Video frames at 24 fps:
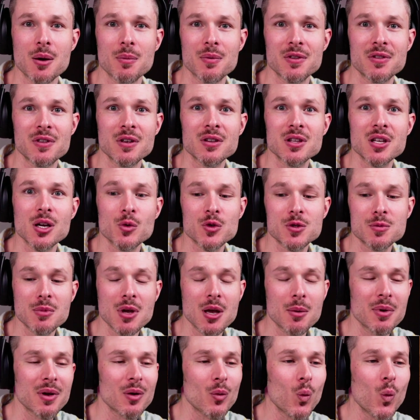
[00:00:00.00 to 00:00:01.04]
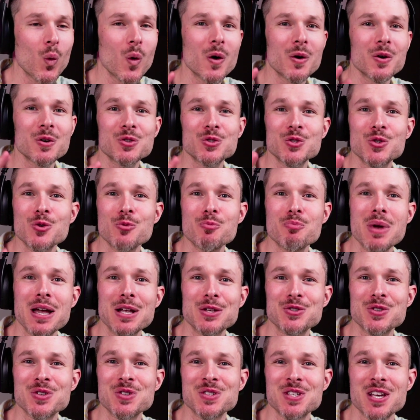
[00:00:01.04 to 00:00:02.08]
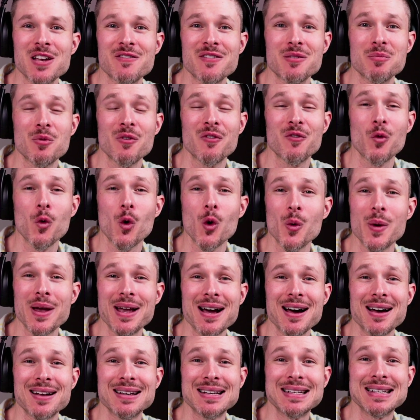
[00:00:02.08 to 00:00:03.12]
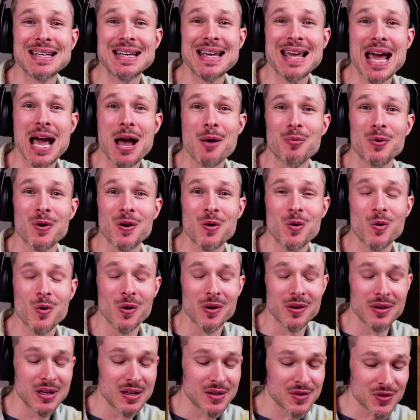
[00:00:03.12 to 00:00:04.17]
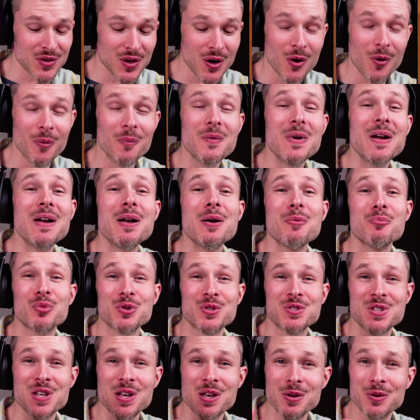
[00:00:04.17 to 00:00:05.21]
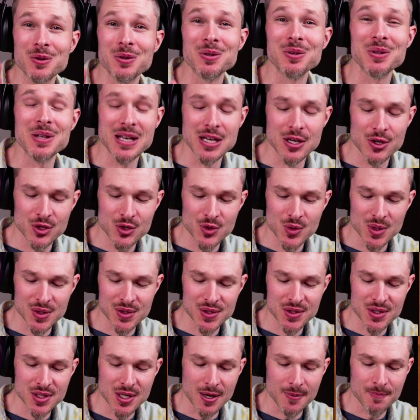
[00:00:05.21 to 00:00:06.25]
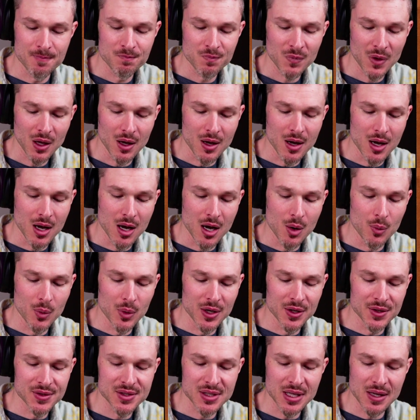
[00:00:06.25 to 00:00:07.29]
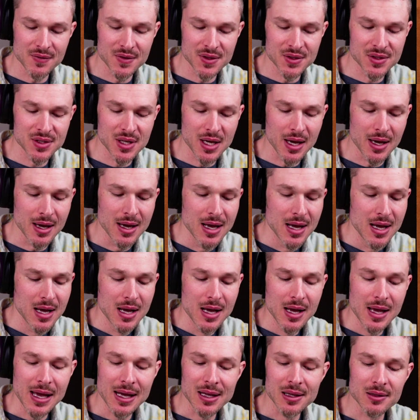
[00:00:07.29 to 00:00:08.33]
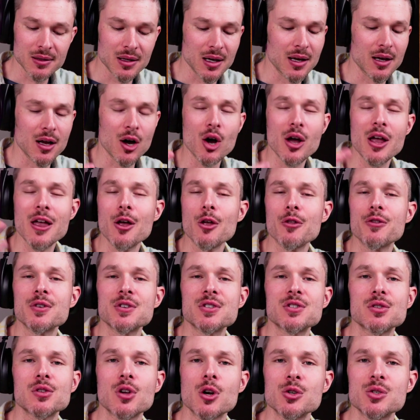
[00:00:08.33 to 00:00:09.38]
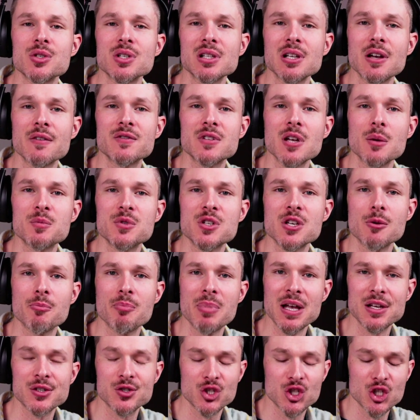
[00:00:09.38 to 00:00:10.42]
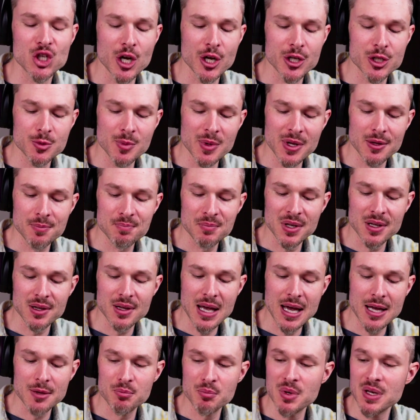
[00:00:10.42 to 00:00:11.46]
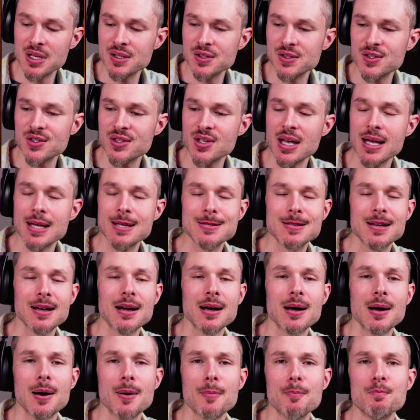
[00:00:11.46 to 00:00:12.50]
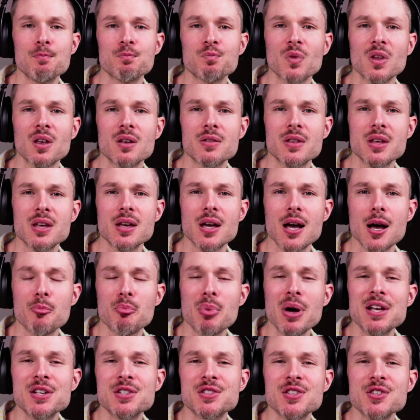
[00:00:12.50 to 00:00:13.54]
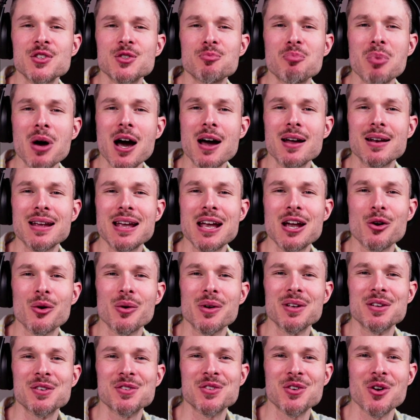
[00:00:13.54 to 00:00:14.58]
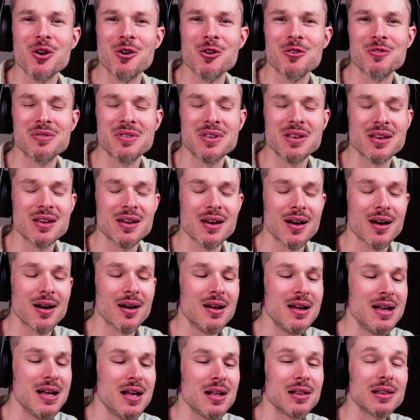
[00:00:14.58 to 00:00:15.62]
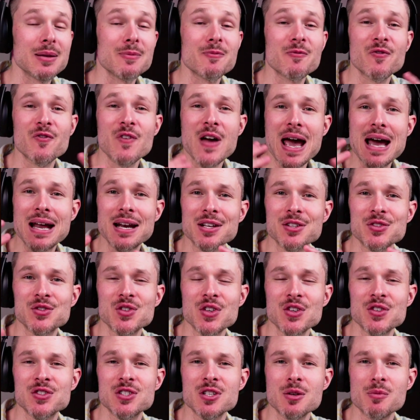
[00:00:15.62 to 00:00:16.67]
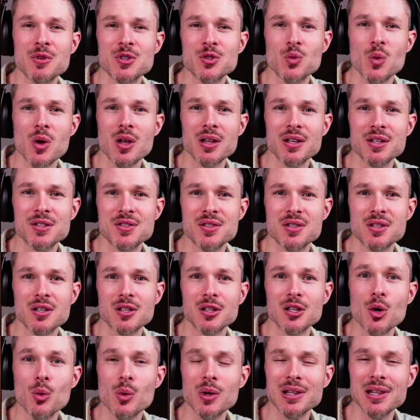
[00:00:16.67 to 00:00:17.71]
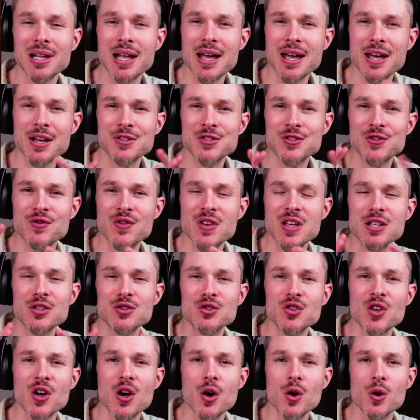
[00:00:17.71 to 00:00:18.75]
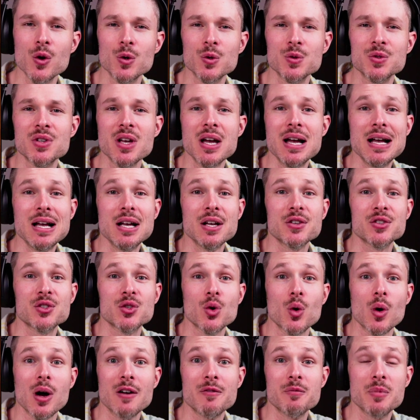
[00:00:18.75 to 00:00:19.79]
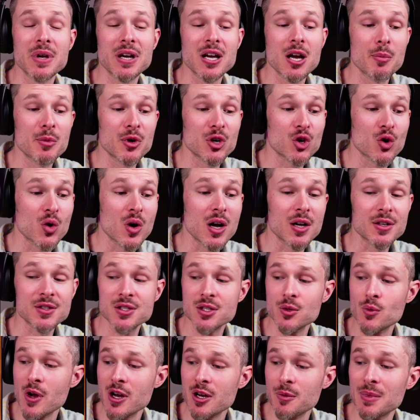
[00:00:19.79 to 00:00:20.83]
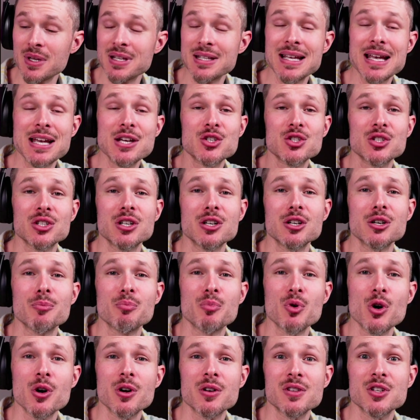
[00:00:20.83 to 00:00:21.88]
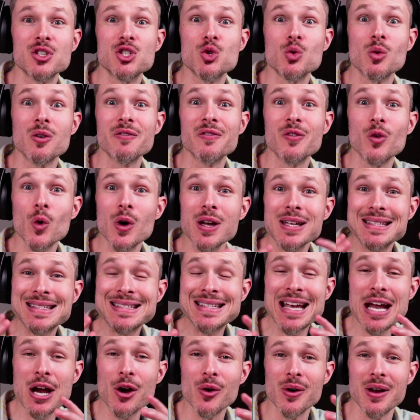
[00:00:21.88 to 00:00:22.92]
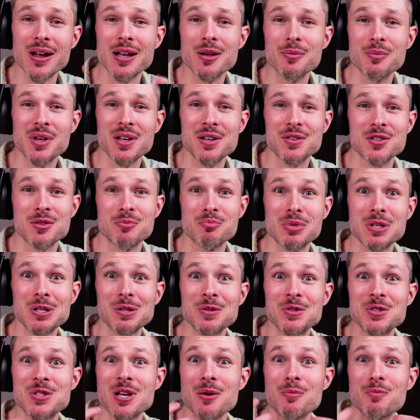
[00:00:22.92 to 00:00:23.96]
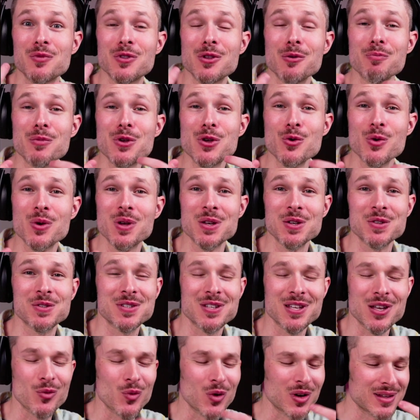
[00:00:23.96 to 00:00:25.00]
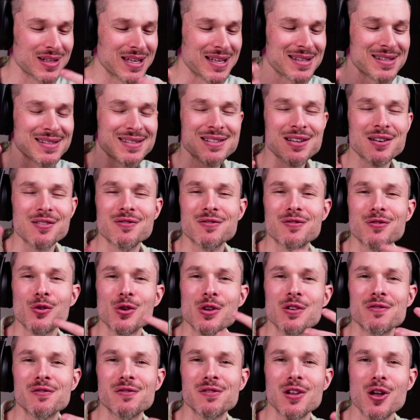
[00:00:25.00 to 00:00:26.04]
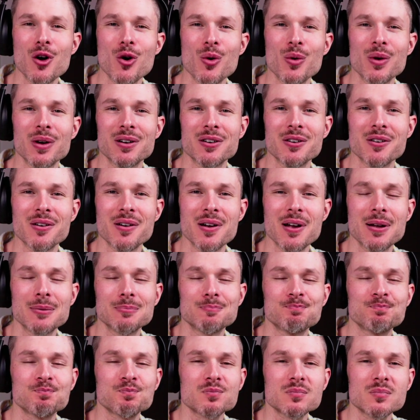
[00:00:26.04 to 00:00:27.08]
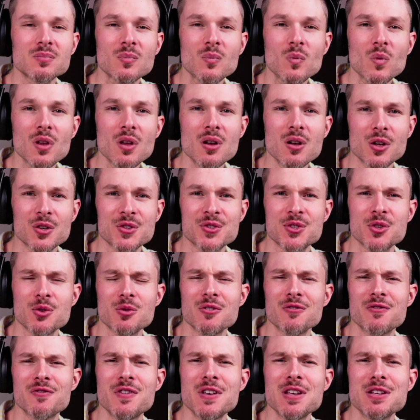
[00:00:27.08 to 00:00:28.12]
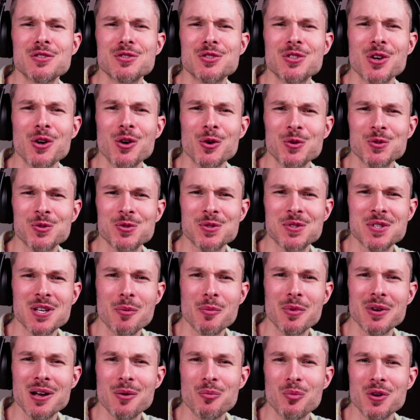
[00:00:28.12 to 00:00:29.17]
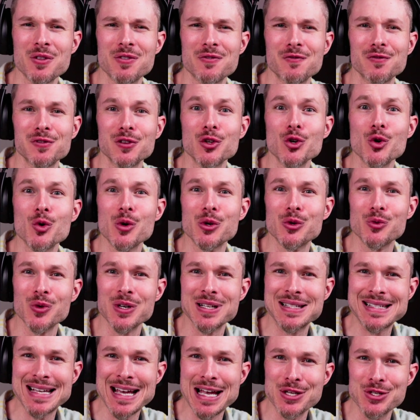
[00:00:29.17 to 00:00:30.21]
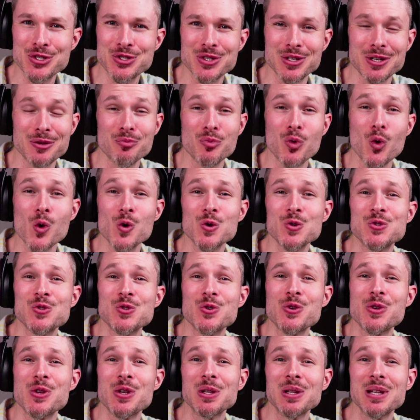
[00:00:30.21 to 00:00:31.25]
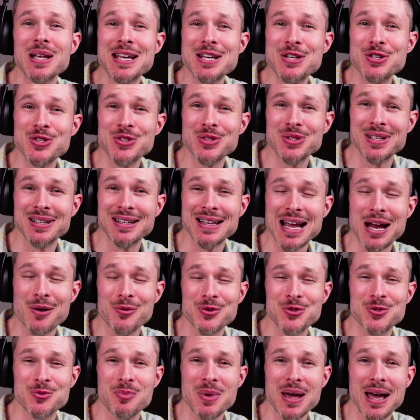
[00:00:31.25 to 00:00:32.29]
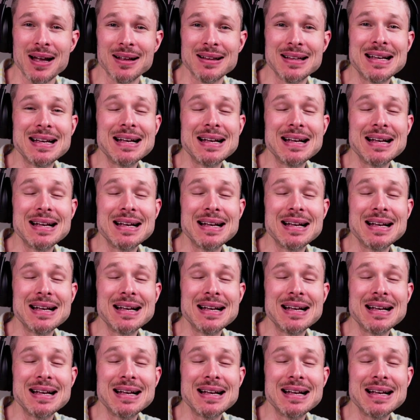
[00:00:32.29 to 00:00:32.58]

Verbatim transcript: I think there was maybe one or two mentions of it before we got into Capricorn. So particularly interesting. Uh, what else did I say? Now, uh, health is largely left up to your best judgment, but that being said, um, the uh, Pisces body areas are the uh, lymphatic system as well as the lower legs, feet, and toes. So I've been coming across the recommendation in the book that you avoid dairy because it builds up the mucus and you want that stuff free flowing, all right? Also, the feet and toes was coming up with fluid retention and poor circulation in that respect.